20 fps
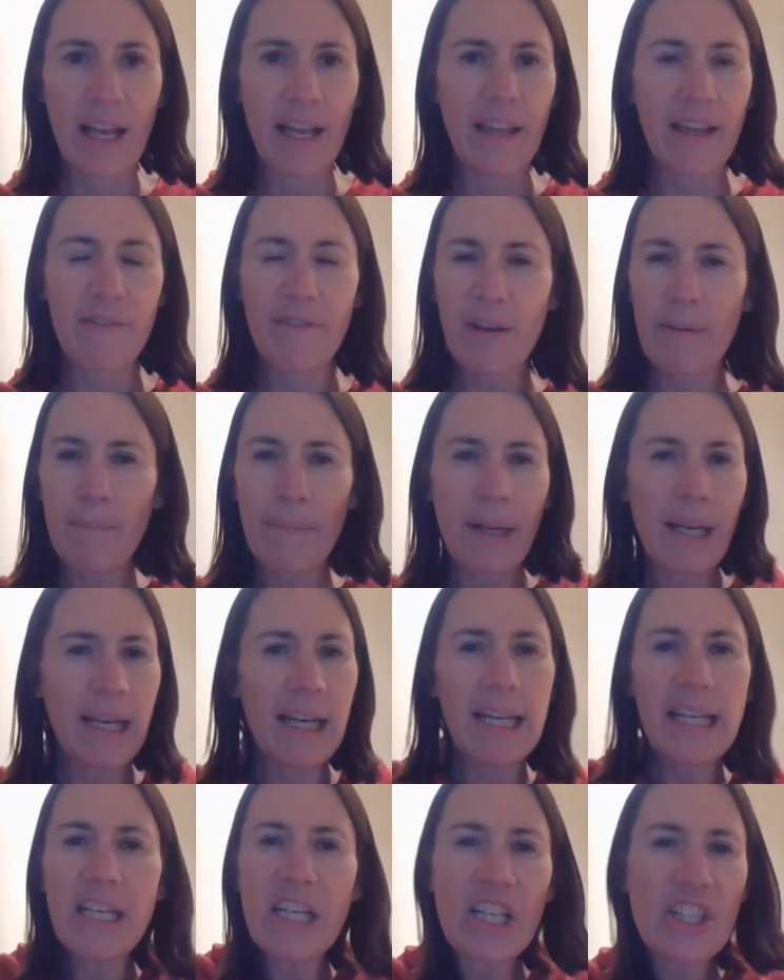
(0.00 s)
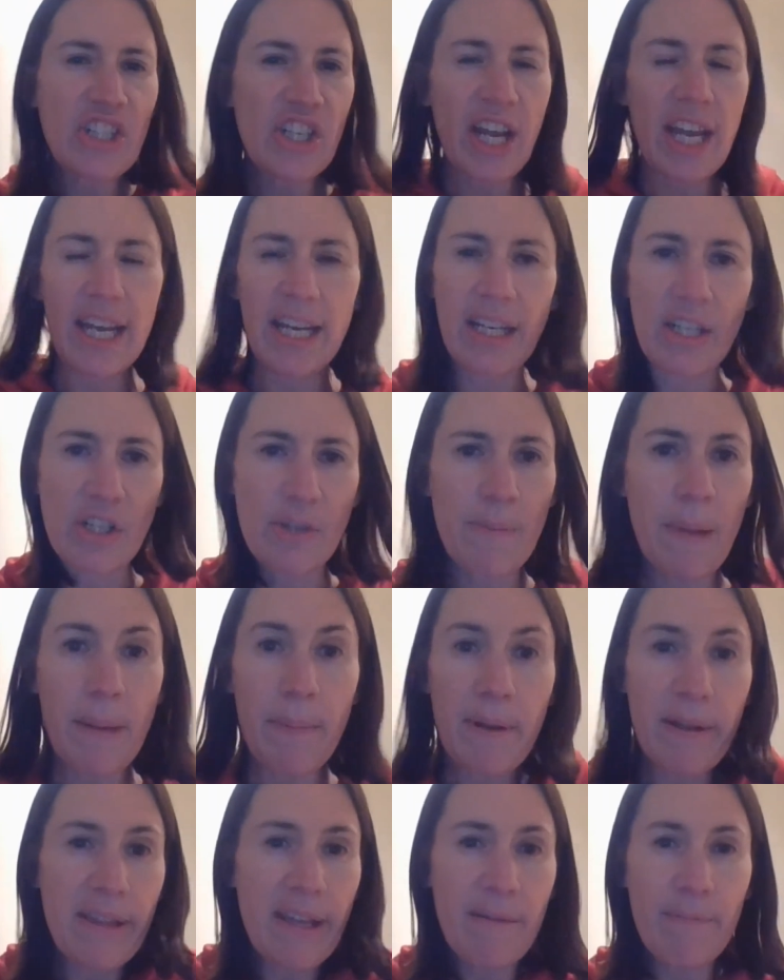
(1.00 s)
They've completely changed.
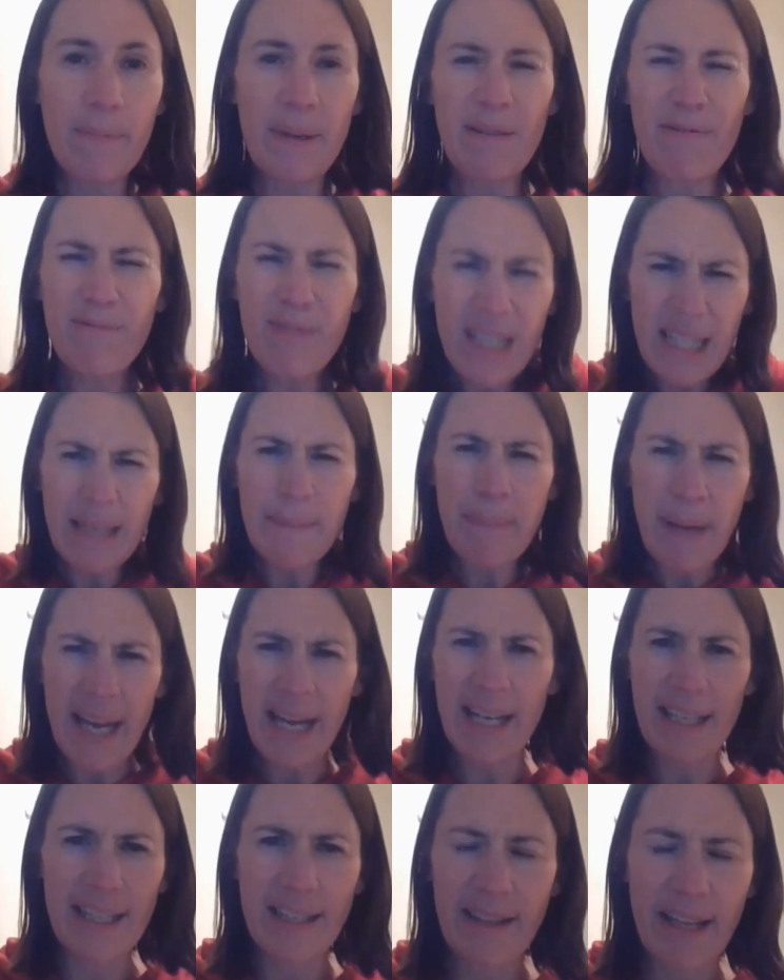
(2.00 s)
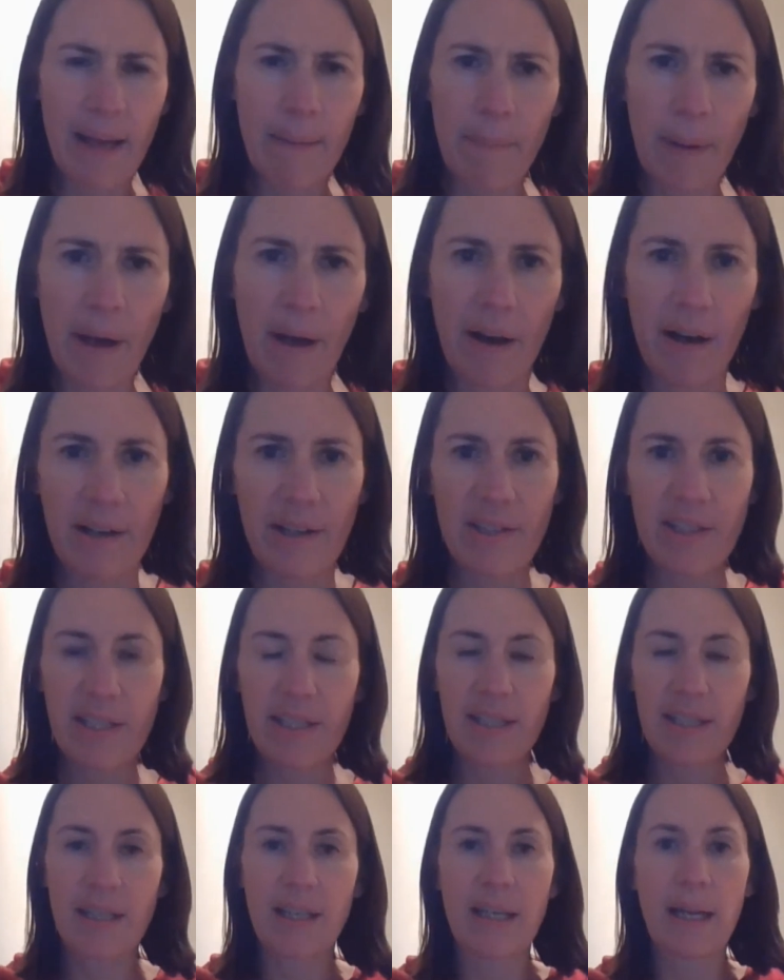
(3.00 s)
Maybe they've been really bad in their
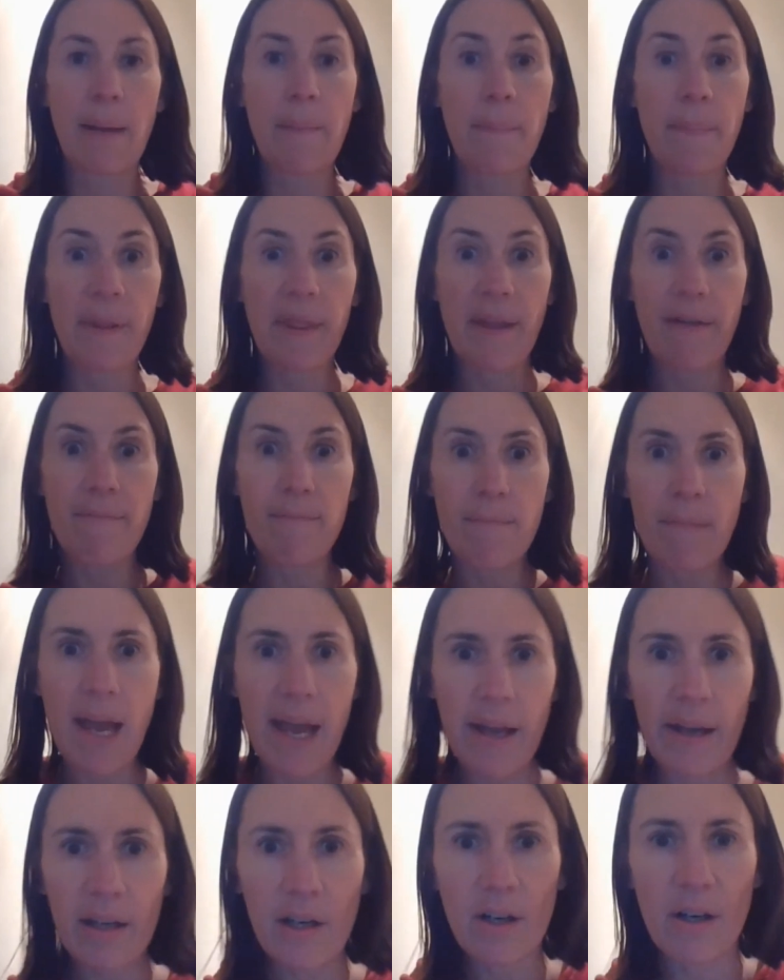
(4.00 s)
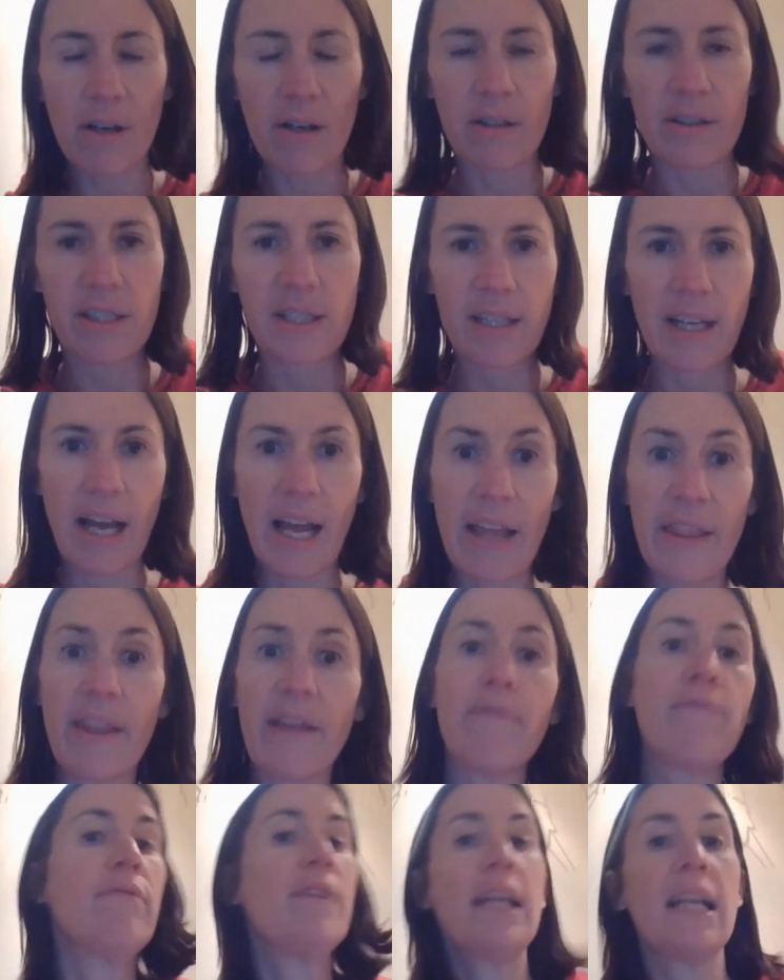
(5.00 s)
past, but they met God and
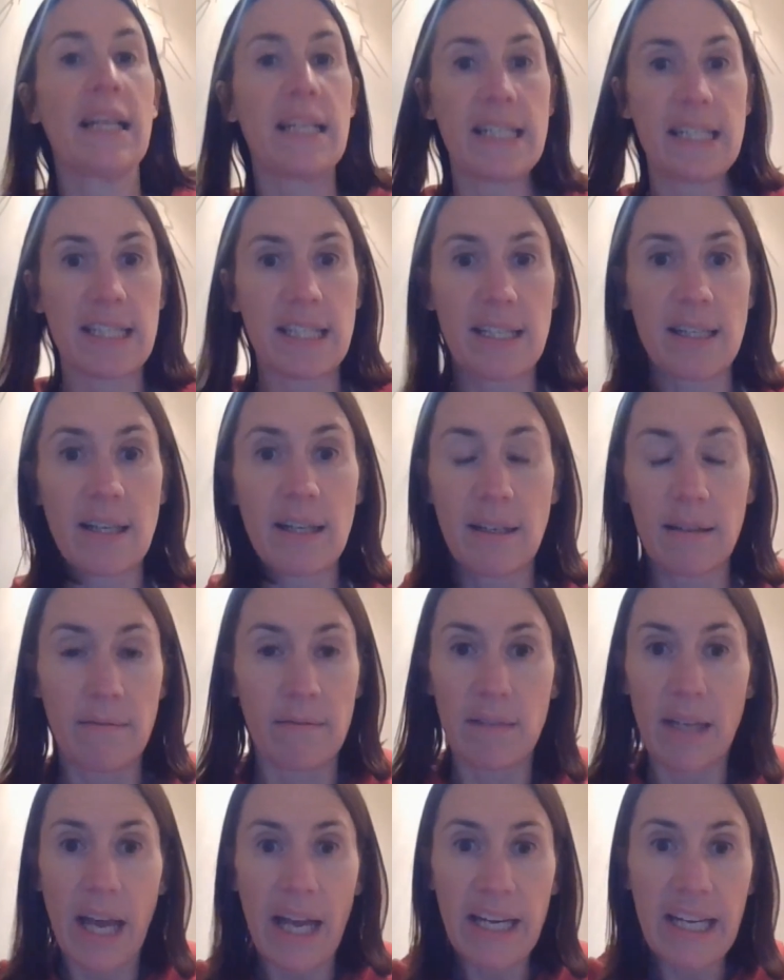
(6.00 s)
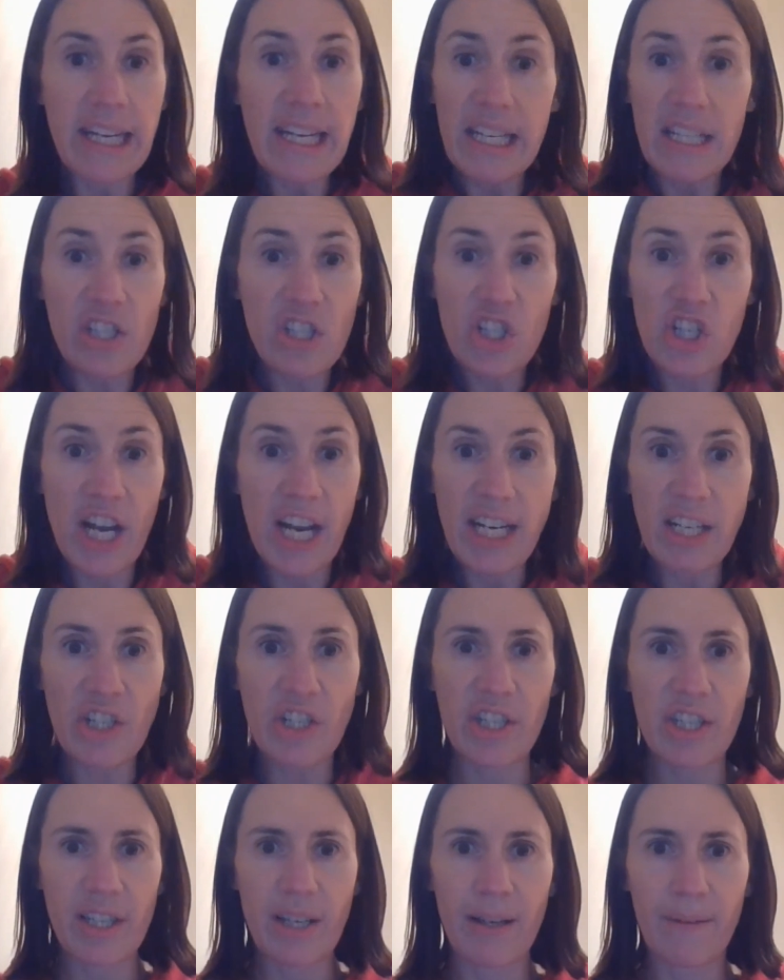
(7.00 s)
they realise, and he has
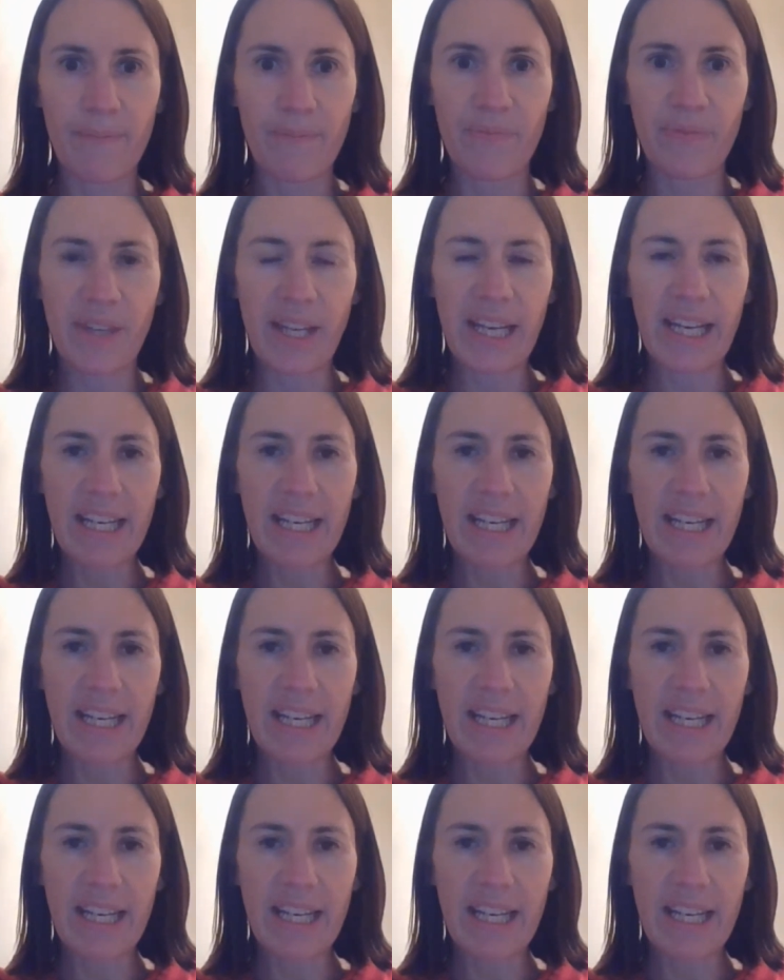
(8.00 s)
changed them.